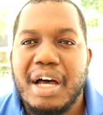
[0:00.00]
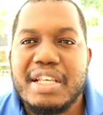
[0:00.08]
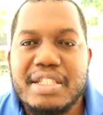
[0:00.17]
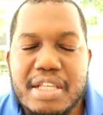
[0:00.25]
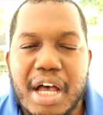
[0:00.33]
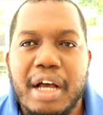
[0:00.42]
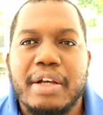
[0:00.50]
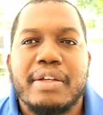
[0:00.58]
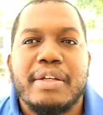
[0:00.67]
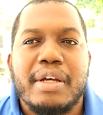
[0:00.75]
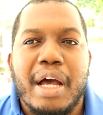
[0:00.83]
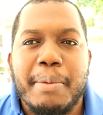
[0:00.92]
a song.
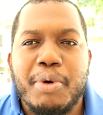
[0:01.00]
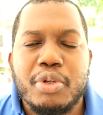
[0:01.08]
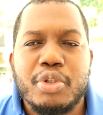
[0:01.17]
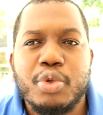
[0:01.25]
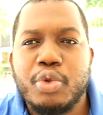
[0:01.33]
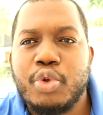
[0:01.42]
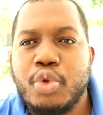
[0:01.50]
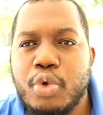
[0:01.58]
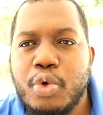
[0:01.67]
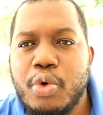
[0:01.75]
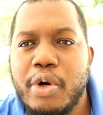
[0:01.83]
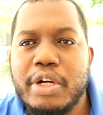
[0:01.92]
I'm going to do
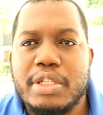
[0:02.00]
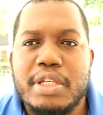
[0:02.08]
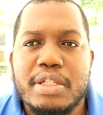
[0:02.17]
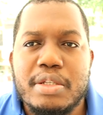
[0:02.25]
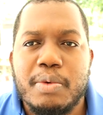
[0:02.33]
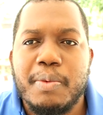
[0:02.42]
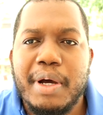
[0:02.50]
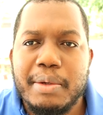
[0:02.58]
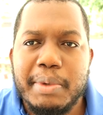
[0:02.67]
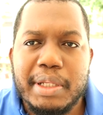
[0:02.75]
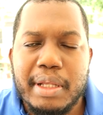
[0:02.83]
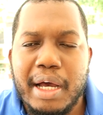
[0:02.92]
two courses,
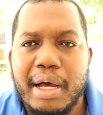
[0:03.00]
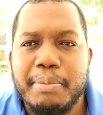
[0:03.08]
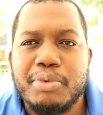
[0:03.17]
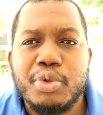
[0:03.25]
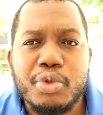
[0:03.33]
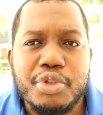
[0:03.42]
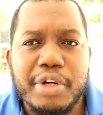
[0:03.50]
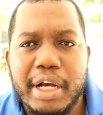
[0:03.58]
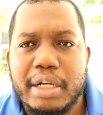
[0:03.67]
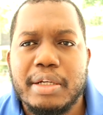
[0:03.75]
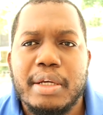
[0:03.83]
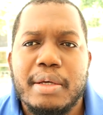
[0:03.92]
one with
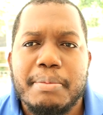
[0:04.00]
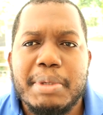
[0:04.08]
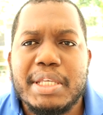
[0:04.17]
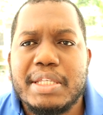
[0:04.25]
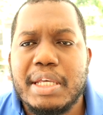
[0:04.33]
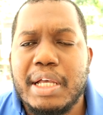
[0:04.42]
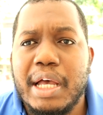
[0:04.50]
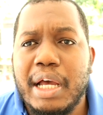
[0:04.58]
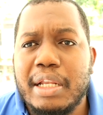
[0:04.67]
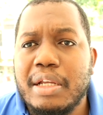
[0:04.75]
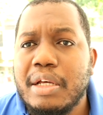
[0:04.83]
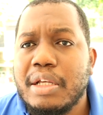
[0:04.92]
2-track mixing
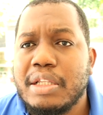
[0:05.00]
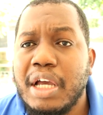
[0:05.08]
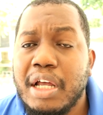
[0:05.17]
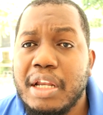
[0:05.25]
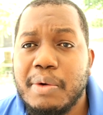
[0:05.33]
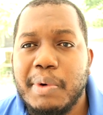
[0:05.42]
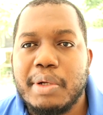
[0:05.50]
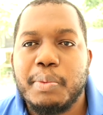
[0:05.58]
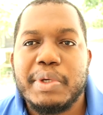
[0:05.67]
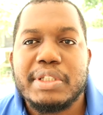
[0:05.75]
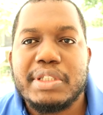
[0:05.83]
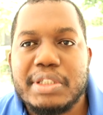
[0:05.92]
and the other one
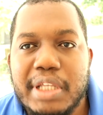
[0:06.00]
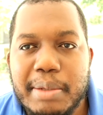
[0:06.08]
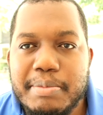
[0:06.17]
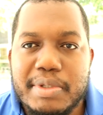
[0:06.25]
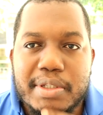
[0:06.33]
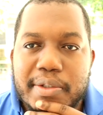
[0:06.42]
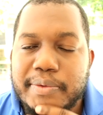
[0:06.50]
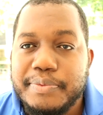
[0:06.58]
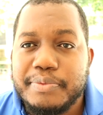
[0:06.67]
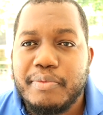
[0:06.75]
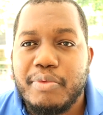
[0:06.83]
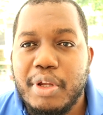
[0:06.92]
with stems.
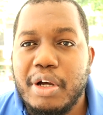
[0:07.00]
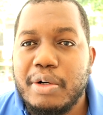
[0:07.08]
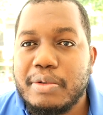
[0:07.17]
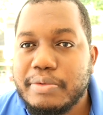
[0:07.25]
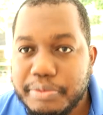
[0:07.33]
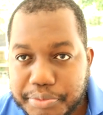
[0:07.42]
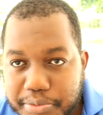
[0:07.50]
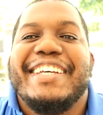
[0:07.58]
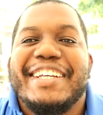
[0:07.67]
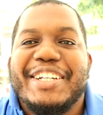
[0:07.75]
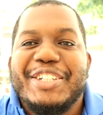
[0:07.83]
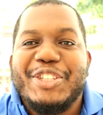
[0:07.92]
Now,
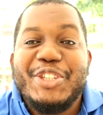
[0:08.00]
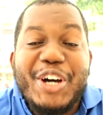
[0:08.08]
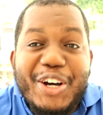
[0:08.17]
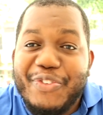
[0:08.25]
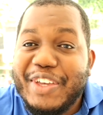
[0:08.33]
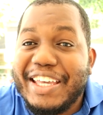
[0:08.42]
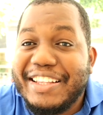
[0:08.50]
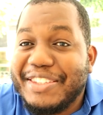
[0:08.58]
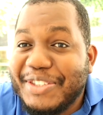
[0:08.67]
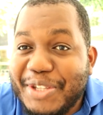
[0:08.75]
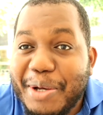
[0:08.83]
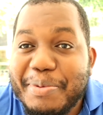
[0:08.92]
don't forget
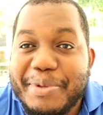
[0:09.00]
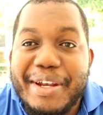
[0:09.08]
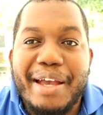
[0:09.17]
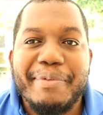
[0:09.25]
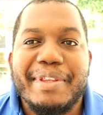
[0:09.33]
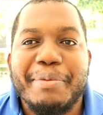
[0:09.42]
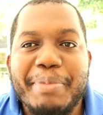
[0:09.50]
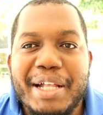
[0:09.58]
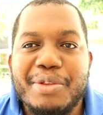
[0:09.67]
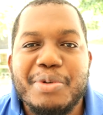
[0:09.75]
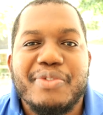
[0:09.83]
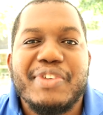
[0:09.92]
to subscribe, hit the
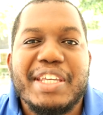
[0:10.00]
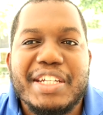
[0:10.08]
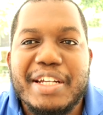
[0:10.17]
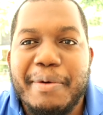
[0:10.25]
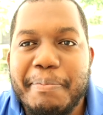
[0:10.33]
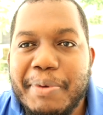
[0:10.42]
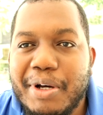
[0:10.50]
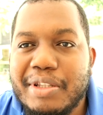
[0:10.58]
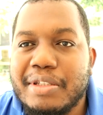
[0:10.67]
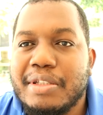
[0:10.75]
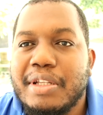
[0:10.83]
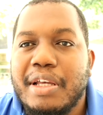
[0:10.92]
bell notification
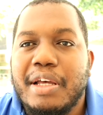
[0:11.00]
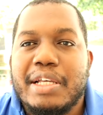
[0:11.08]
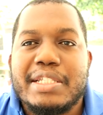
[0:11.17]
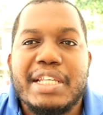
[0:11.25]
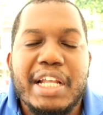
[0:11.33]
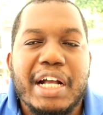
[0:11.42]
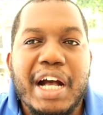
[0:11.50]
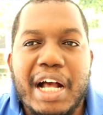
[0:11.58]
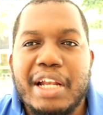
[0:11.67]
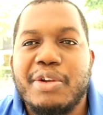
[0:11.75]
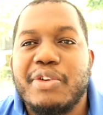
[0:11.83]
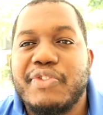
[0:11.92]
button, select
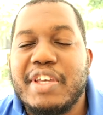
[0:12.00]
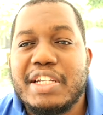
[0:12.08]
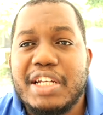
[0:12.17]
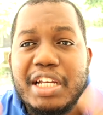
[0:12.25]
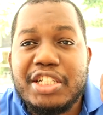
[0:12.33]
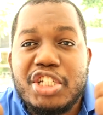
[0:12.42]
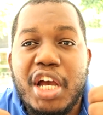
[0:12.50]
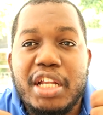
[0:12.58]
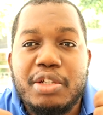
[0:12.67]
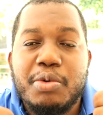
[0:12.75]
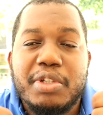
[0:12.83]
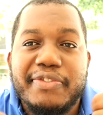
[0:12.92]
all notifications,
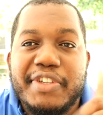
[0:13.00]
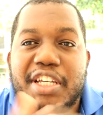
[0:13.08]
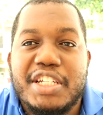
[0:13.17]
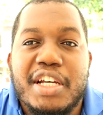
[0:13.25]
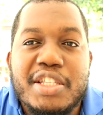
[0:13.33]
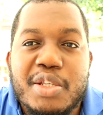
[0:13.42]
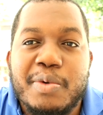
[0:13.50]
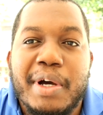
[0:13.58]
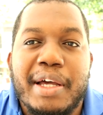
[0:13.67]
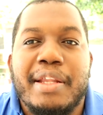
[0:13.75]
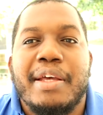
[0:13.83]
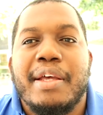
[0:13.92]
join the notification
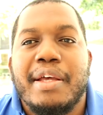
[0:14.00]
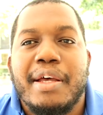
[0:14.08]
squad,